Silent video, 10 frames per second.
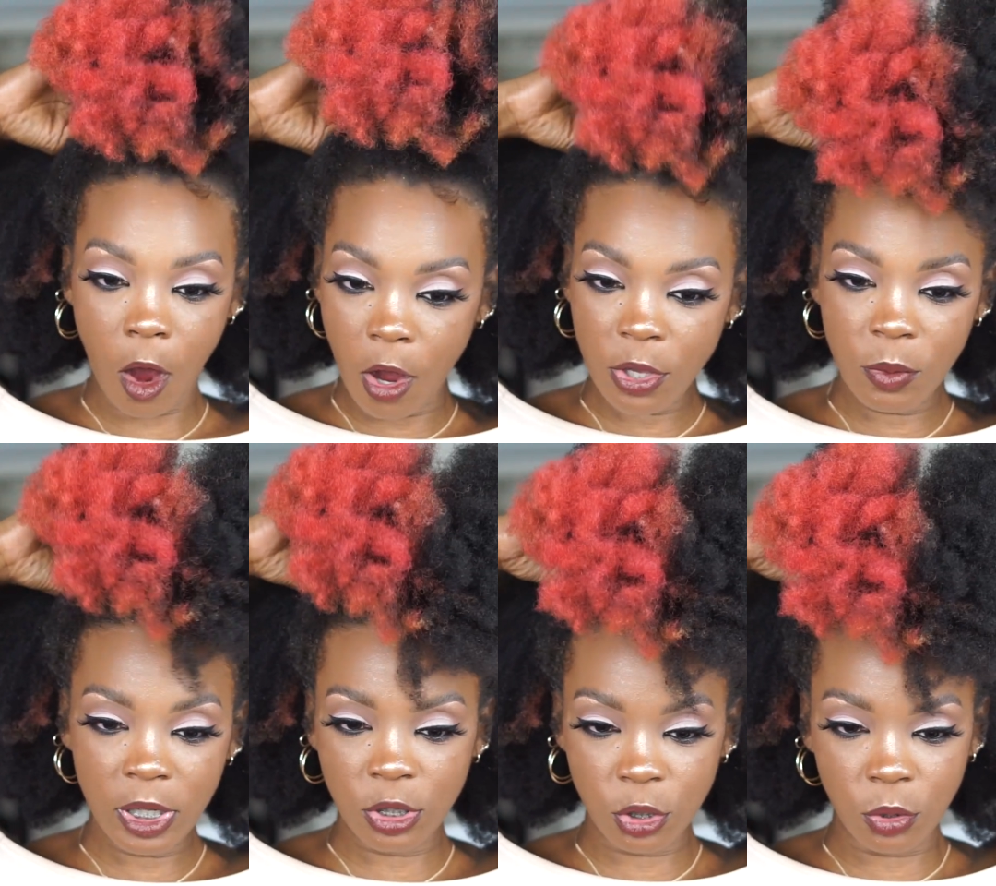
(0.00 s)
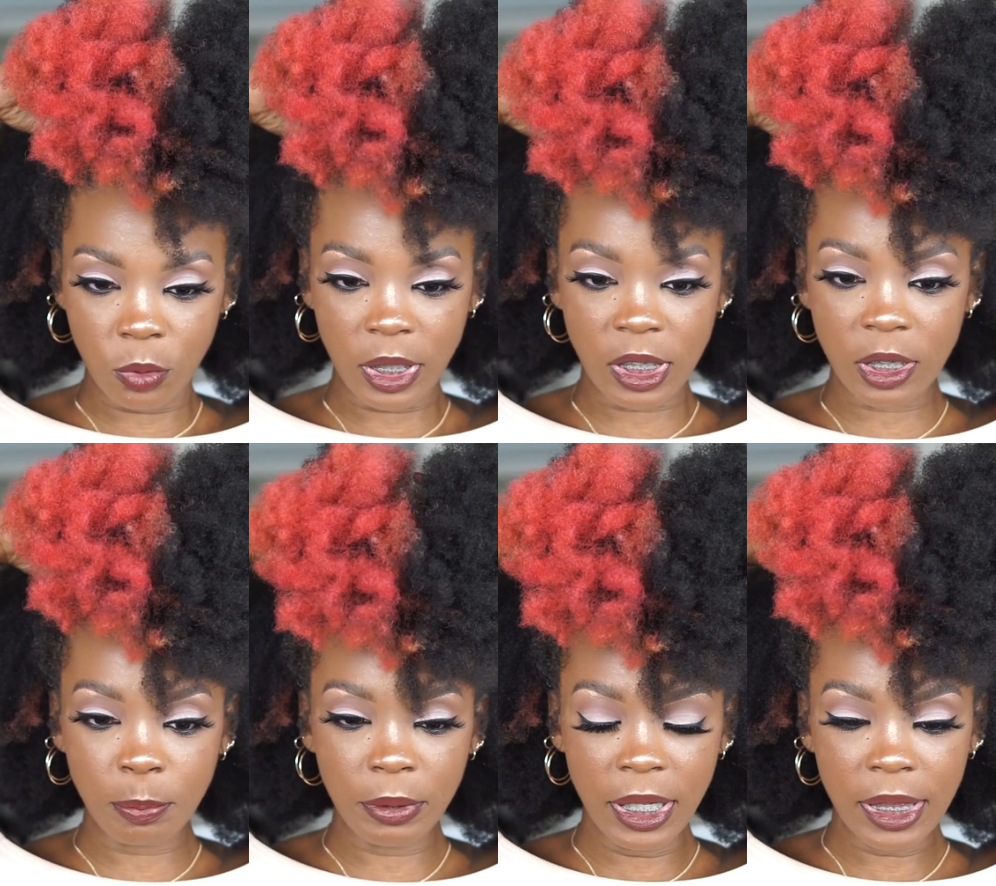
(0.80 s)
all you want to do is
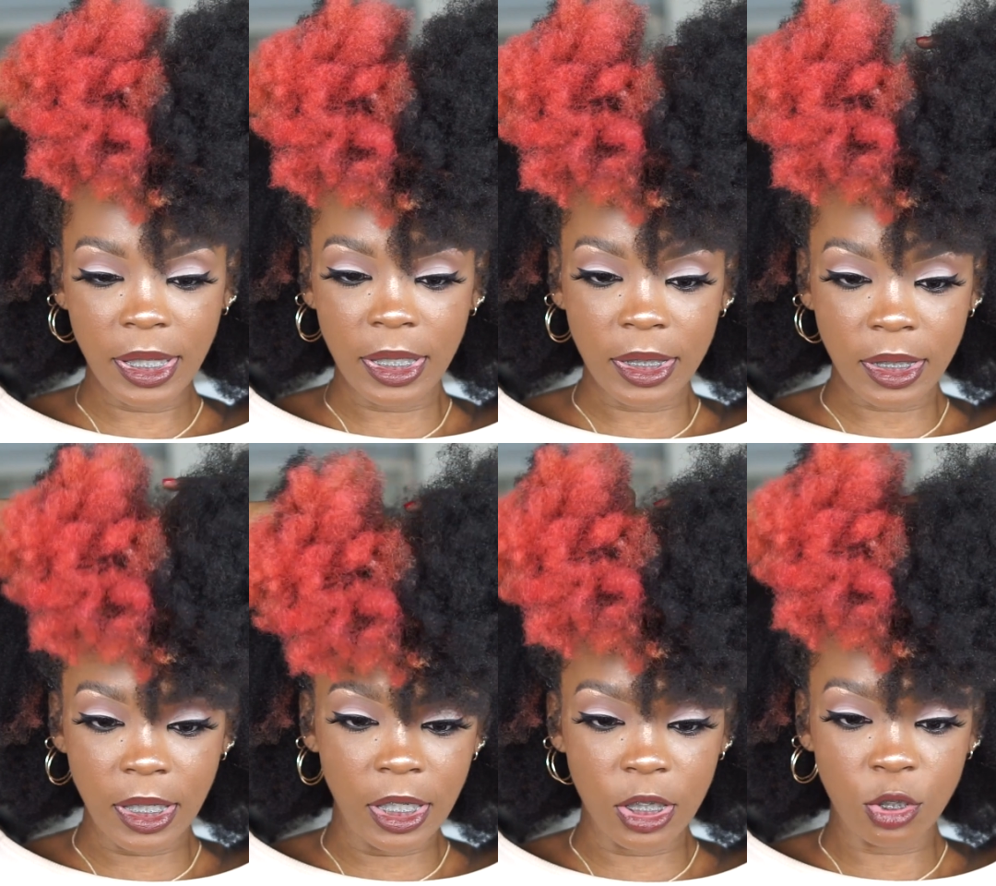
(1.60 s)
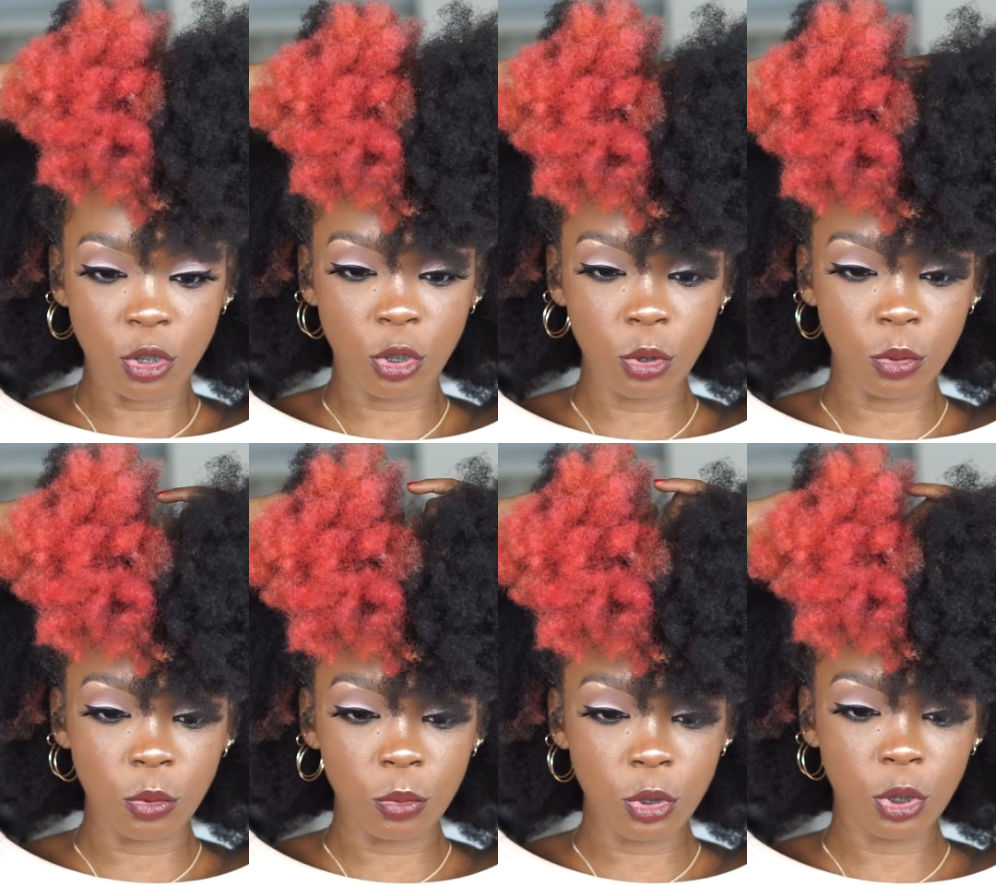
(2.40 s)
split this
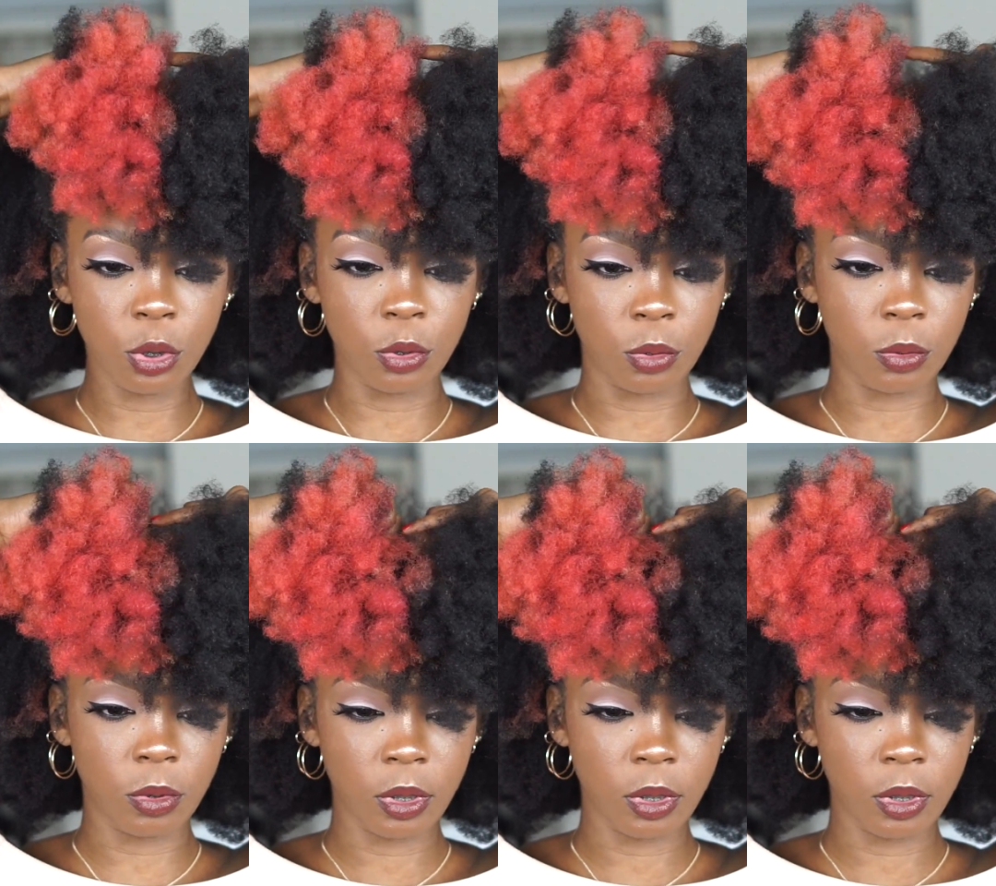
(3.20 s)
into two.